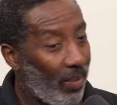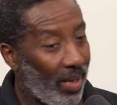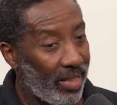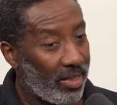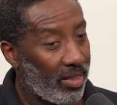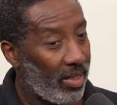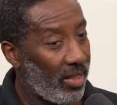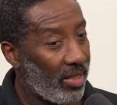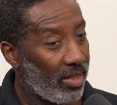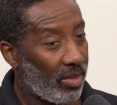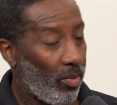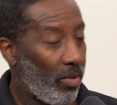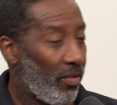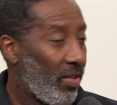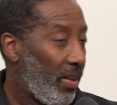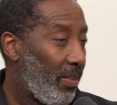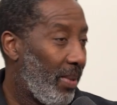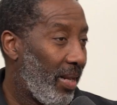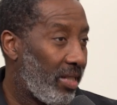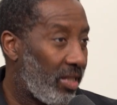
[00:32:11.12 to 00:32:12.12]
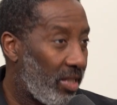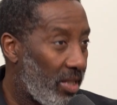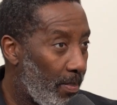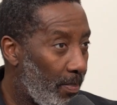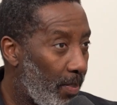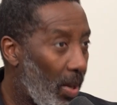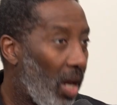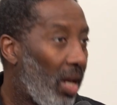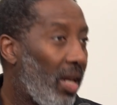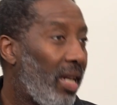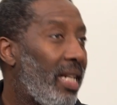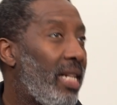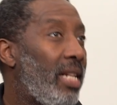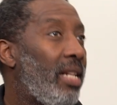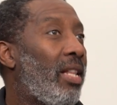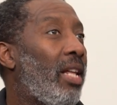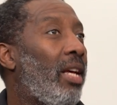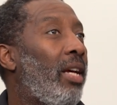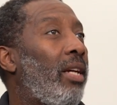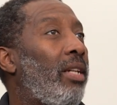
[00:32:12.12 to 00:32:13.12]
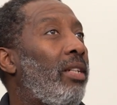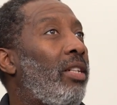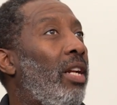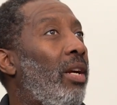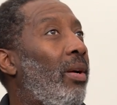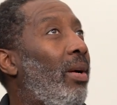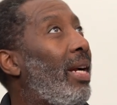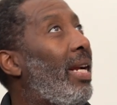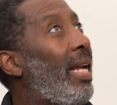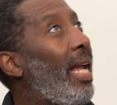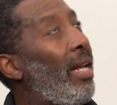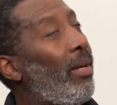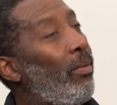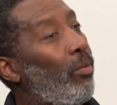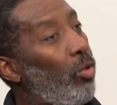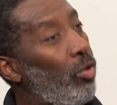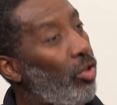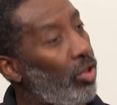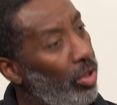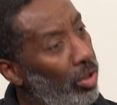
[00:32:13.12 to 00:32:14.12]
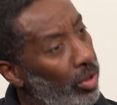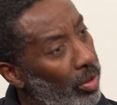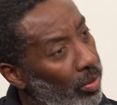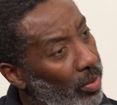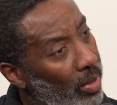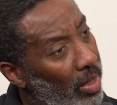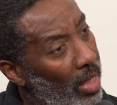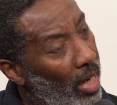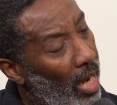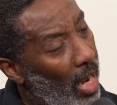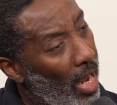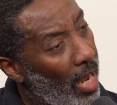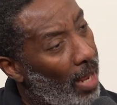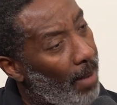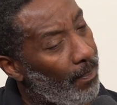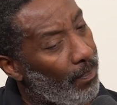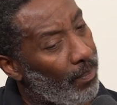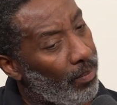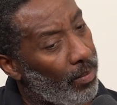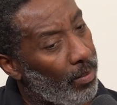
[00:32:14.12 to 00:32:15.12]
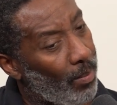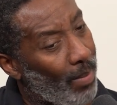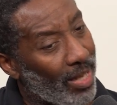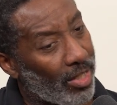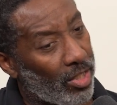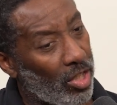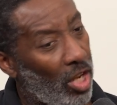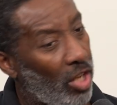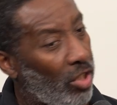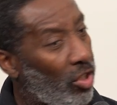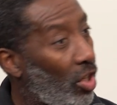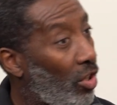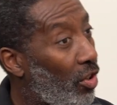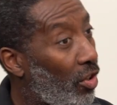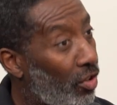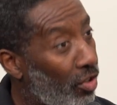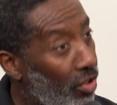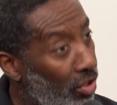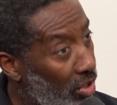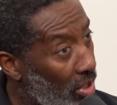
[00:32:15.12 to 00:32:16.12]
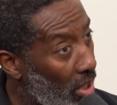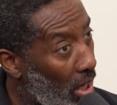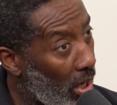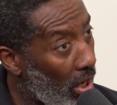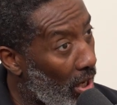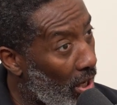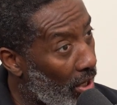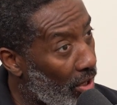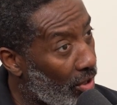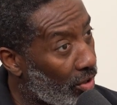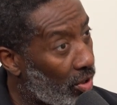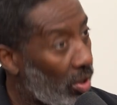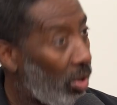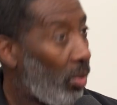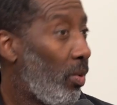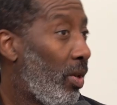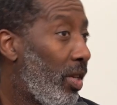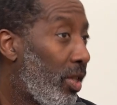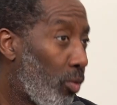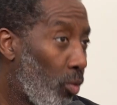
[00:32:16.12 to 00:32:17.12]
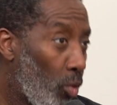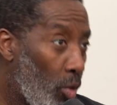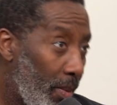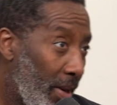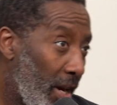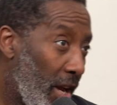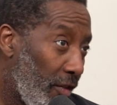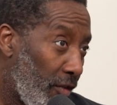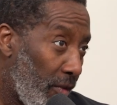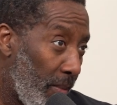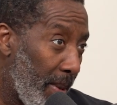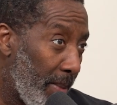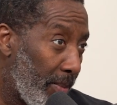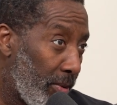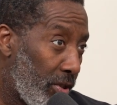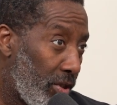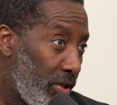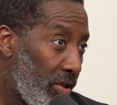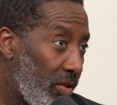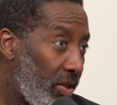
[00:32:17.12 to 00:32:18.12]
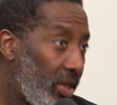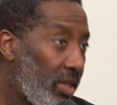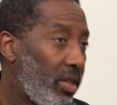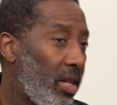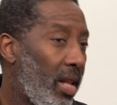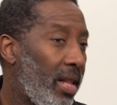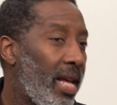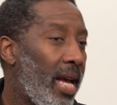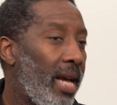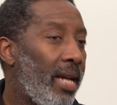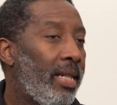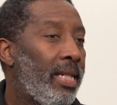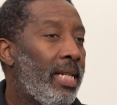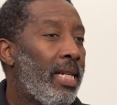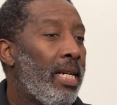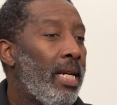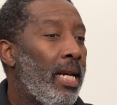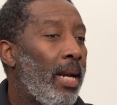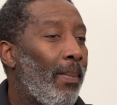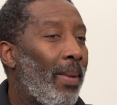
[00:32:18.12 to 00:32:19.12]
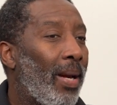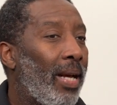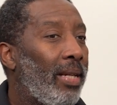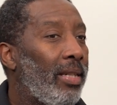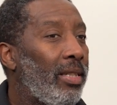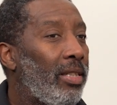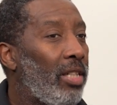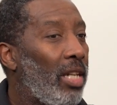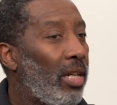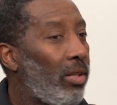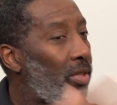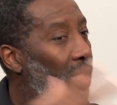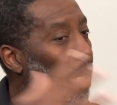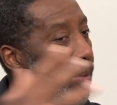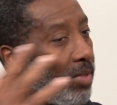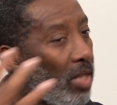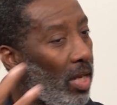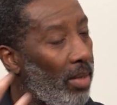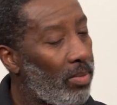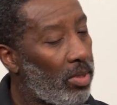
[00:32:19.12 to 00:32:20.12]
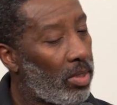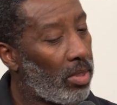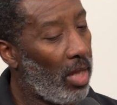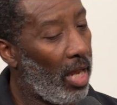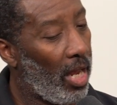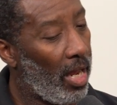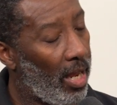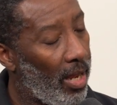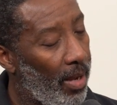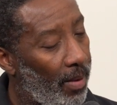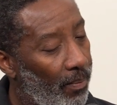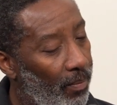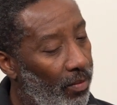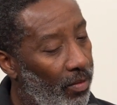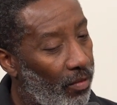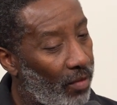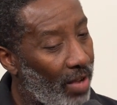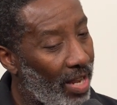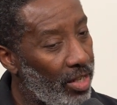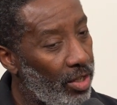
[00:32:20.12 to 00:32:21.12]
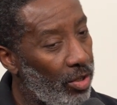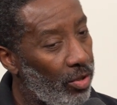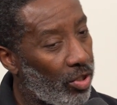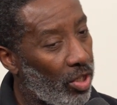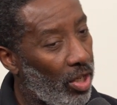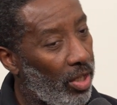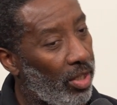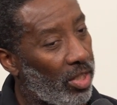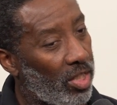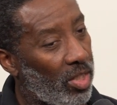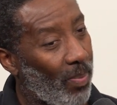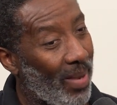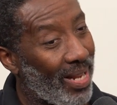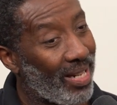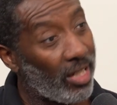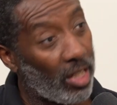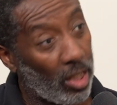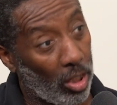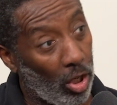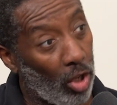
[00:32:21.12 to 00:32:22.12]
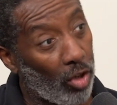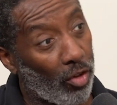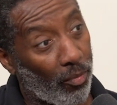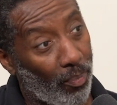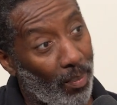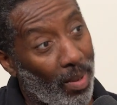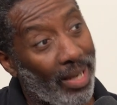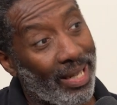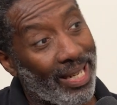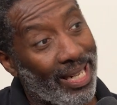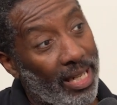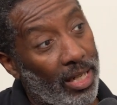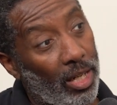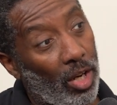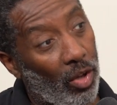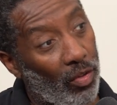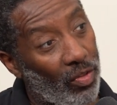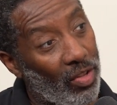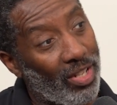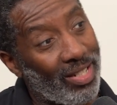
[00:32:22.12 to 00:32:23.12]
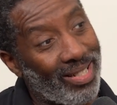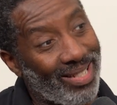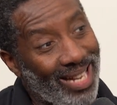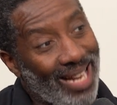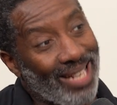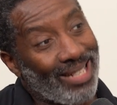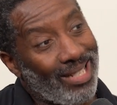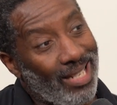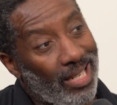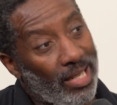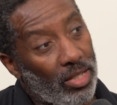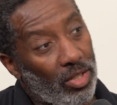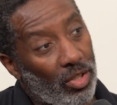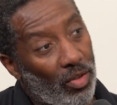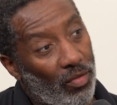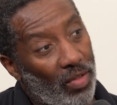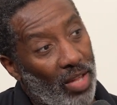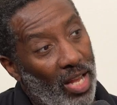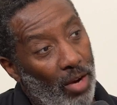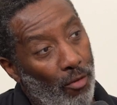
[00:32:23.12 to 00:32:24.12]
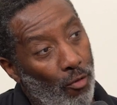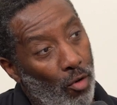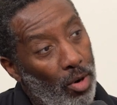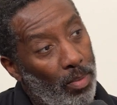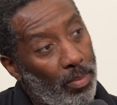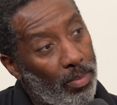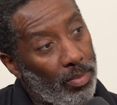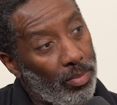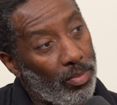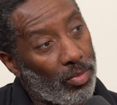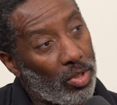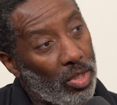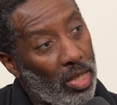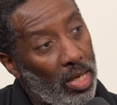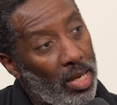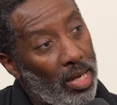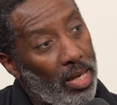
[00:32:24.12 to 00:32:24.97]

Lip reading: places in Bali that, again, will do massage under the stars where it's warm enough for people to do things like that. But, sometimes venues are spending a lot of money on the aesthetics of their rooms,